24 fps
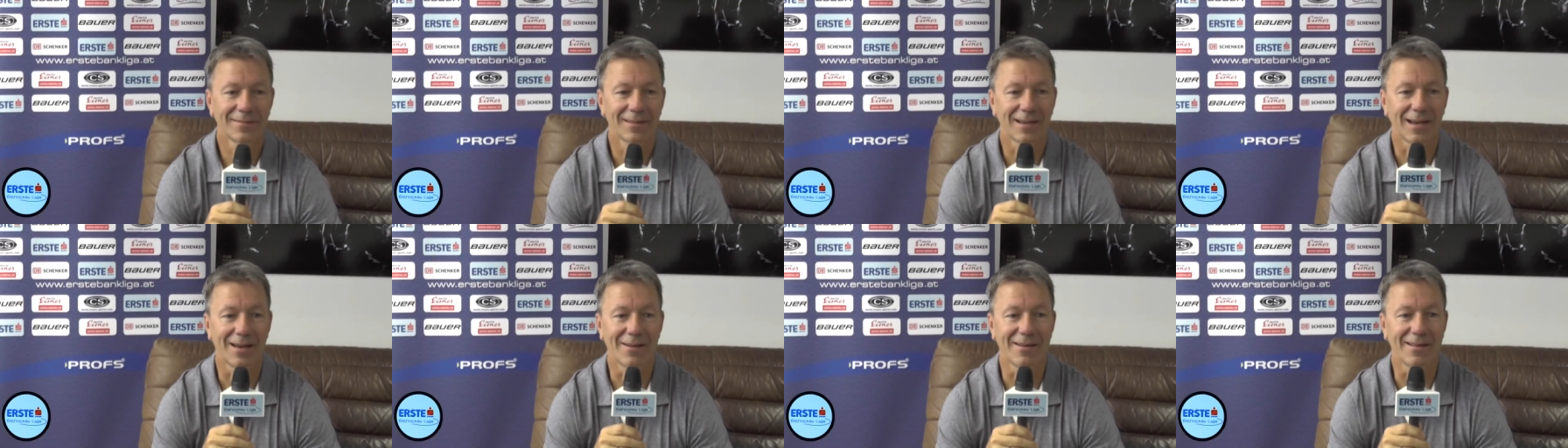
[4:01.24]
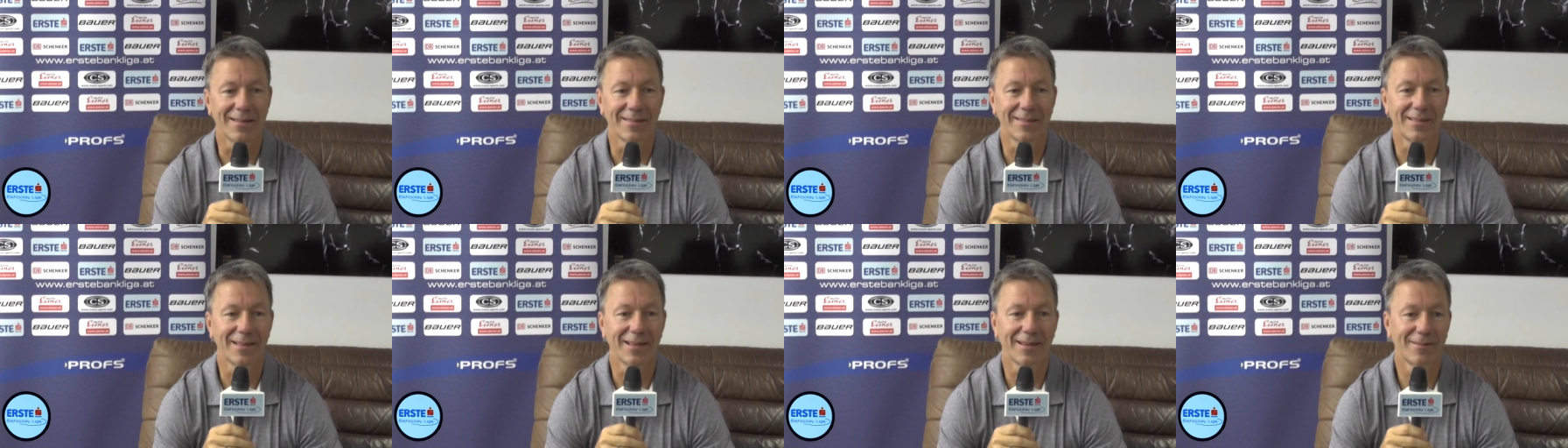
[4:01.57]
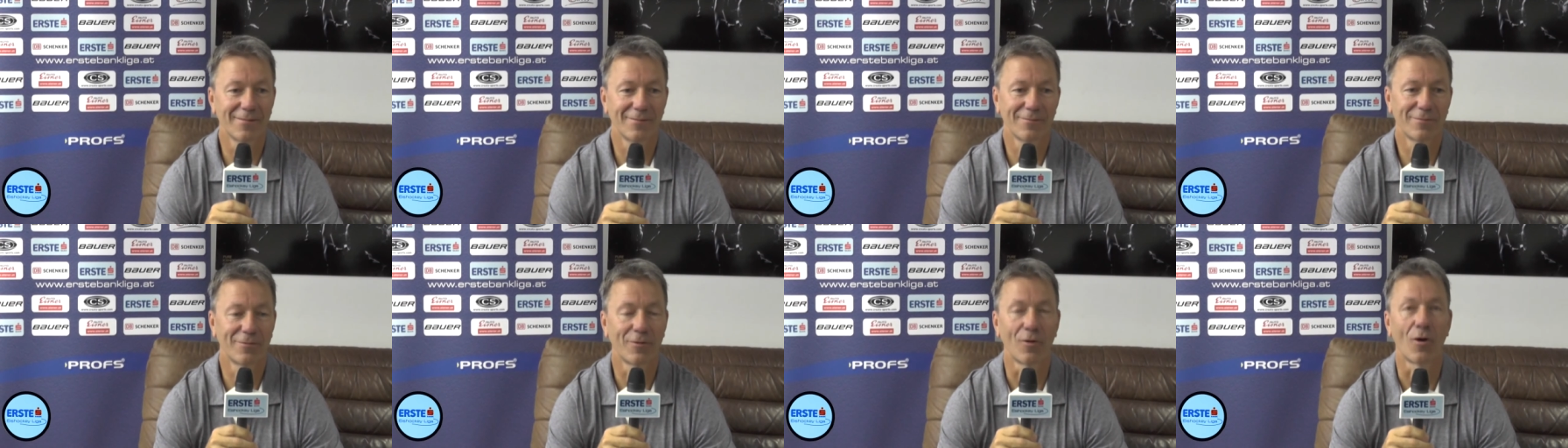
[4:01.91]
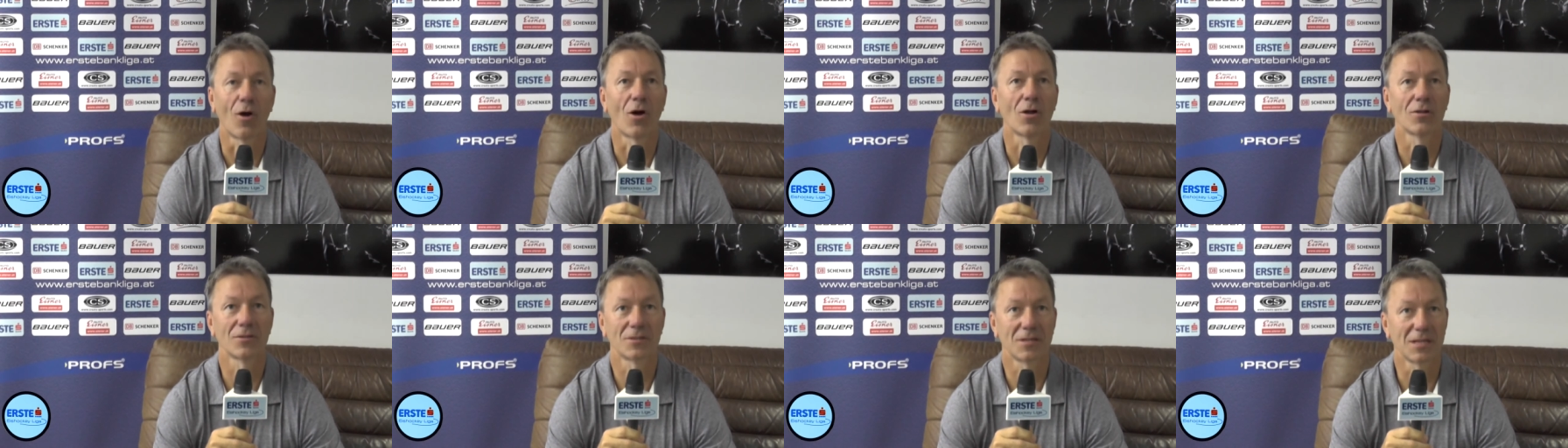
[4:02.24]
I think for
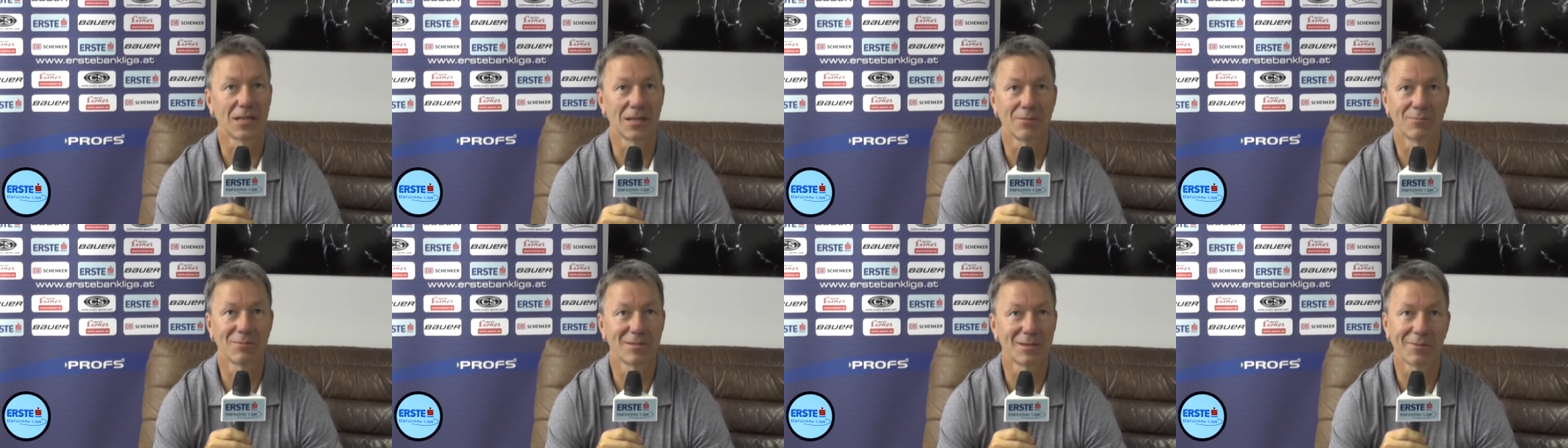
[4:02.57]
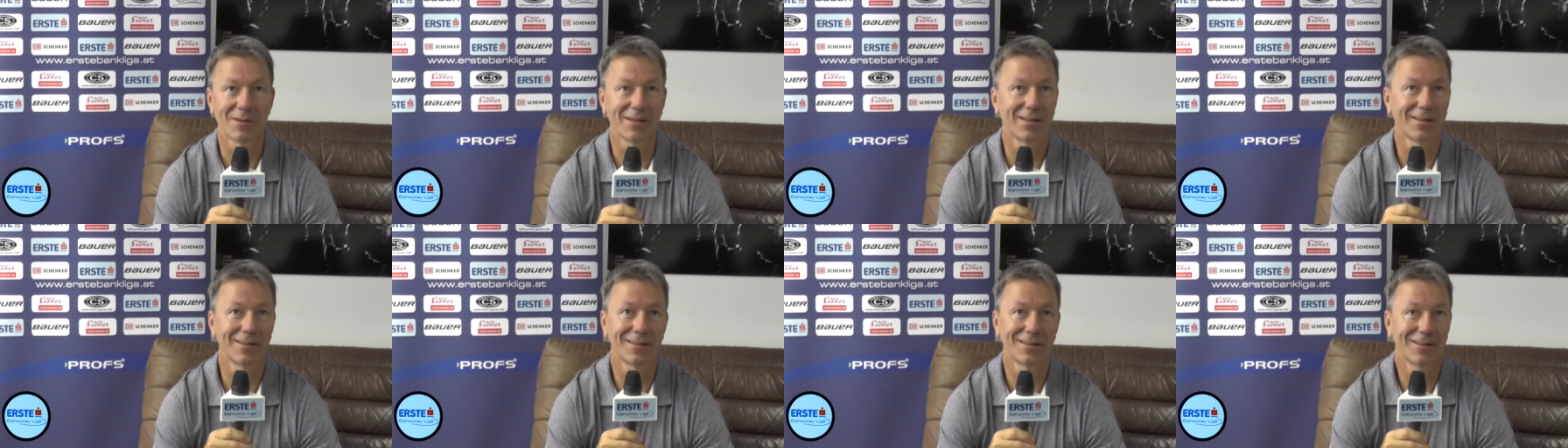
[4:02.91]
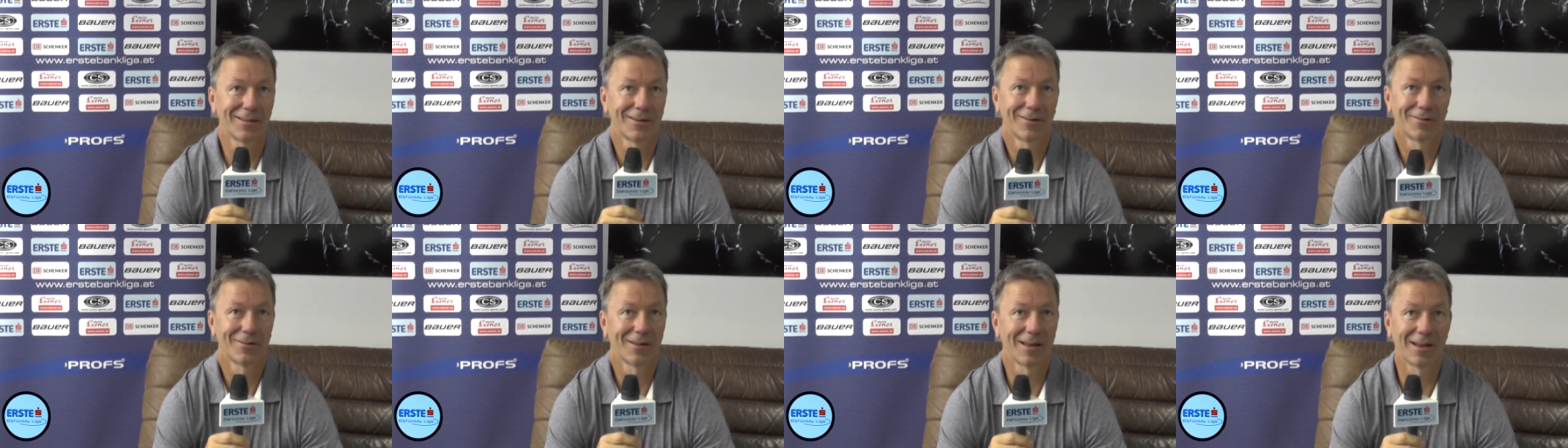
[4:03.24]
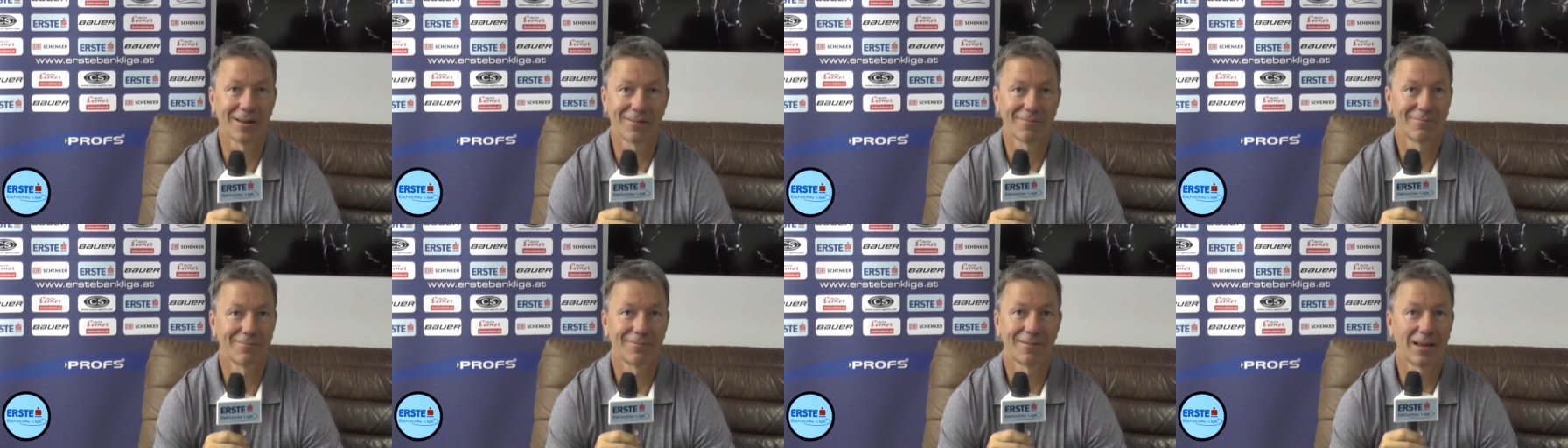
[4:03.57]
all teams, I mean, you know, it,
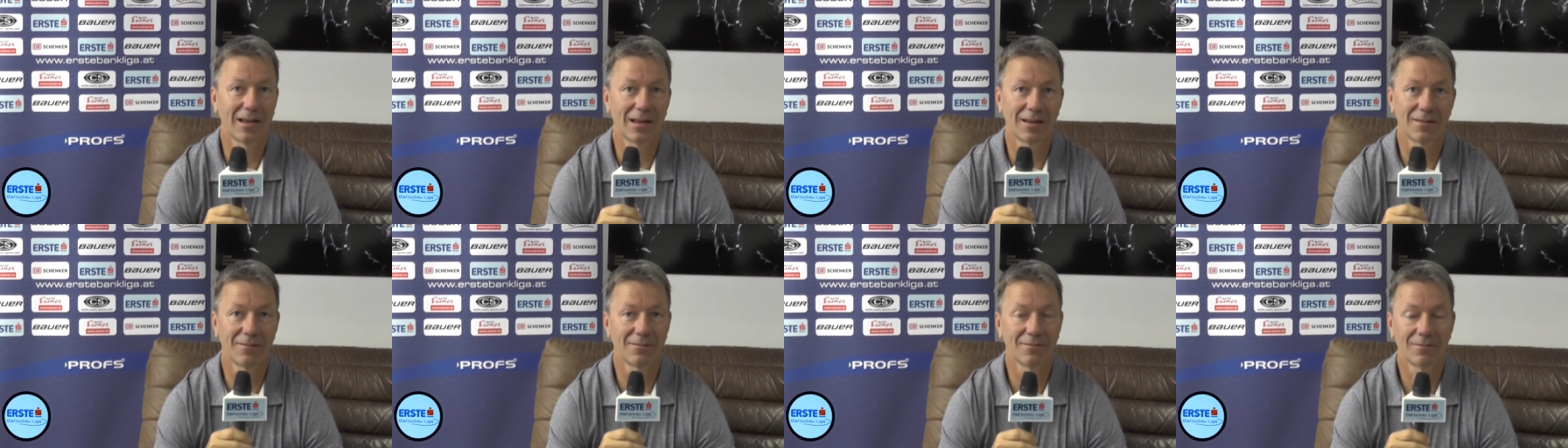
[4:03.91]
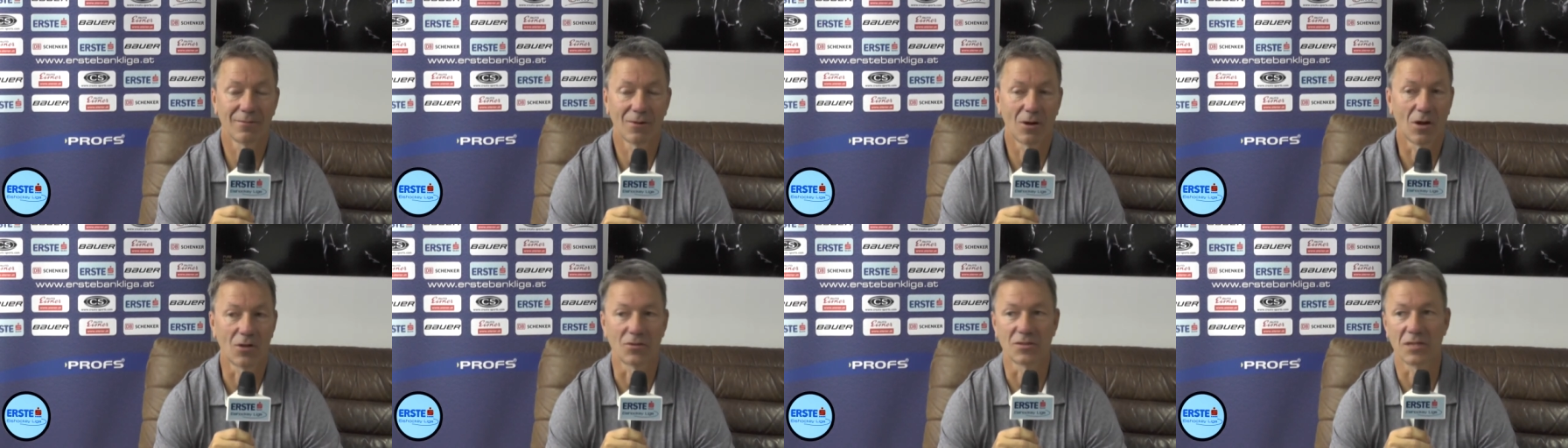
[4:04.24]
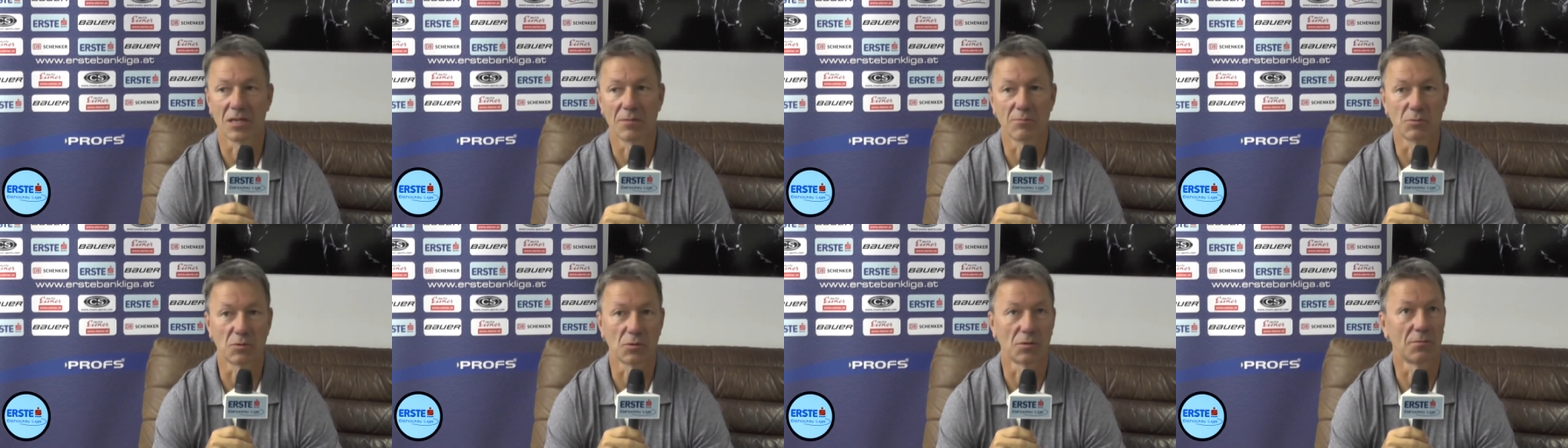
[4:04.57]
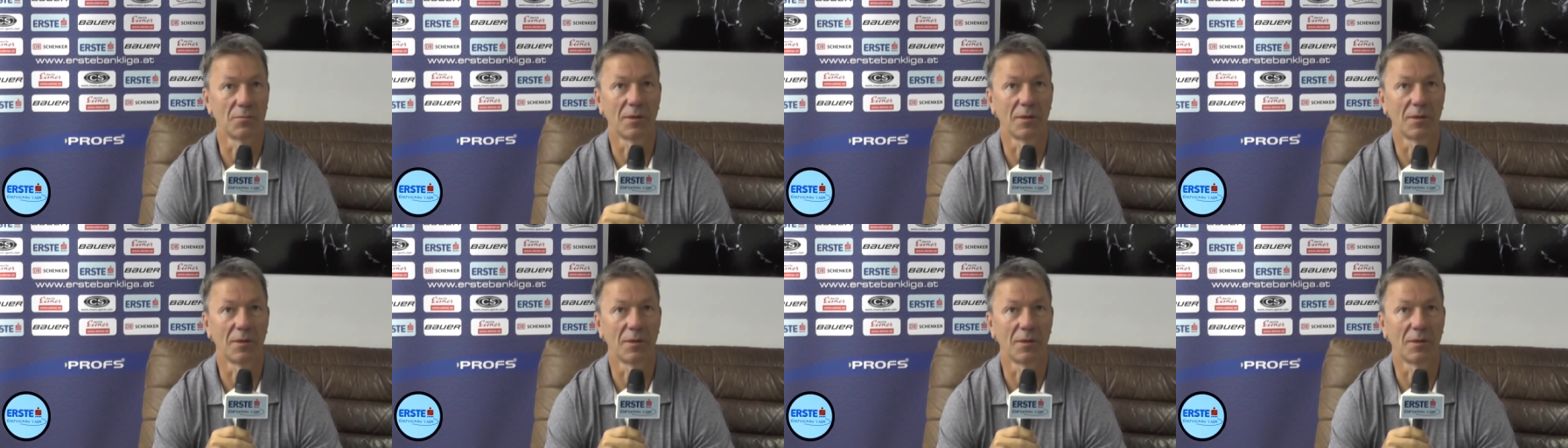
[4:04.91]
eh, it, eh, all teams want